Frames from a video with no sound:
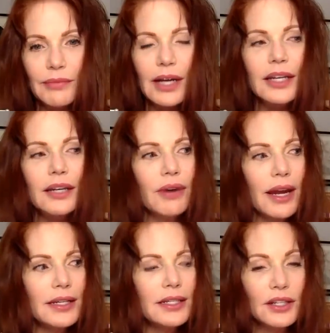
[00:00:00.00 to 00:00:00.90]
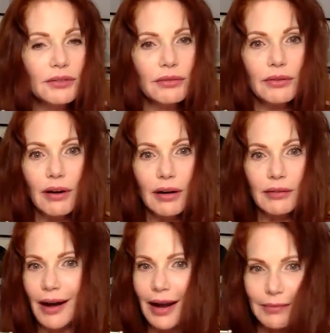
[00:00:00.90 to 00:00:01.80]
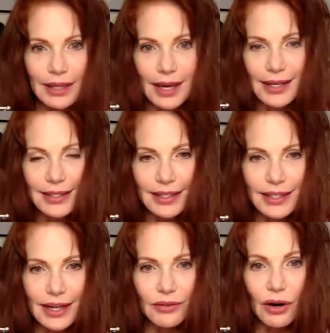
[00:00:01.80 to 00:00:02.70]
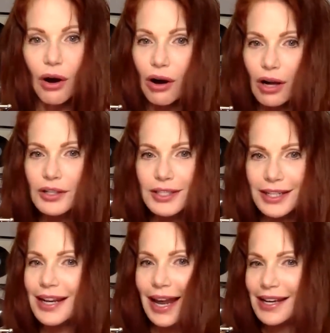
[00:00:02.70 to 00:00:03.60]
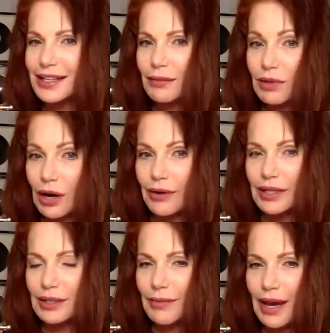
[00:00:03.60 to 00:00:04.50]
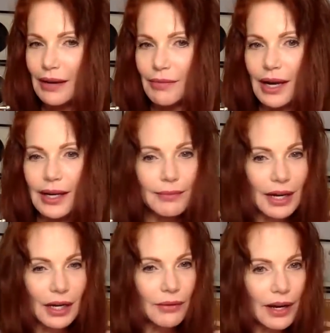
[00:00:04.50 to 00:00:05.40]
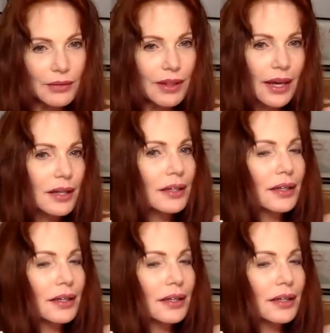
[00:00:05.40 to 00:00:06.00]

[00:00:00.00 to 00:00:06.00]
money raised through IPS, et cetera, all did end up going to Mad Mike. Am I correct with that?